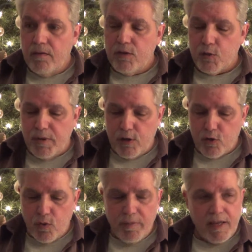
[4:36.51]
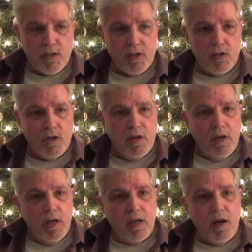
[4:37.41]
Spiritual message.
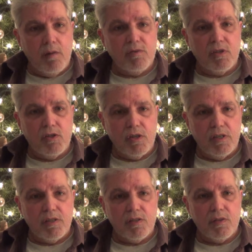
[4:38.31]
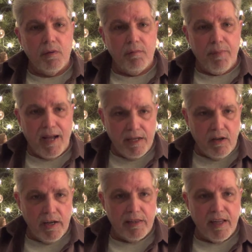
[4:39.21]
He comes to Jesus by
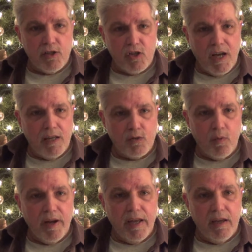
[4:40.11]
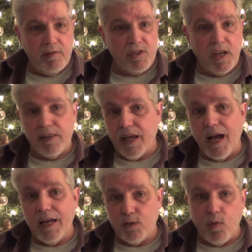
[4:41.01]
night. That's John's way of saying the
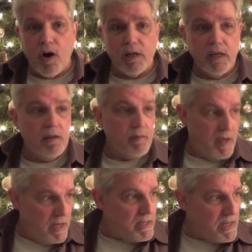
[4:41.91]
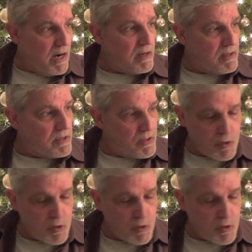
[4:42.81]
guy is walking in darkness.